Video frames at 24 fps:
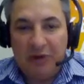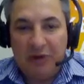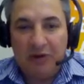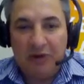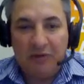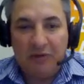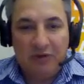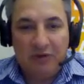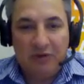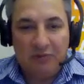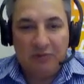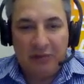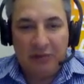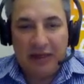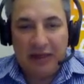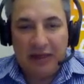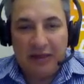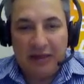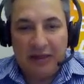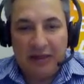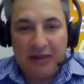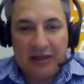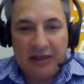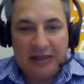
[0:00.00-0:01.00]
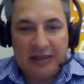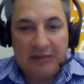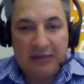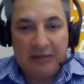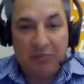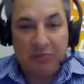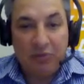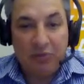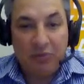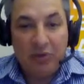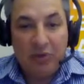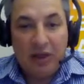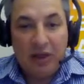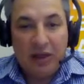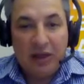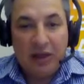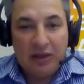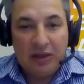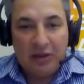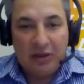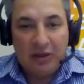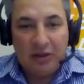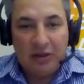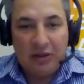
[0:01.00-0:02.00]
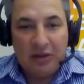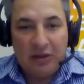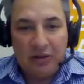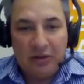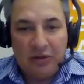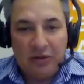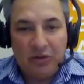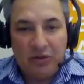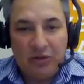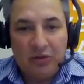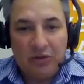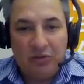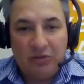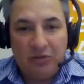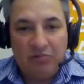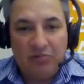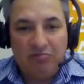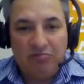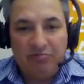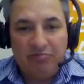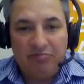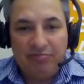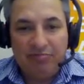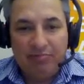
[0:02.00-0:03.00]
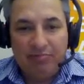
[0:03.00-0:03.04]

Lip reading: But I've just made the thing simple. The two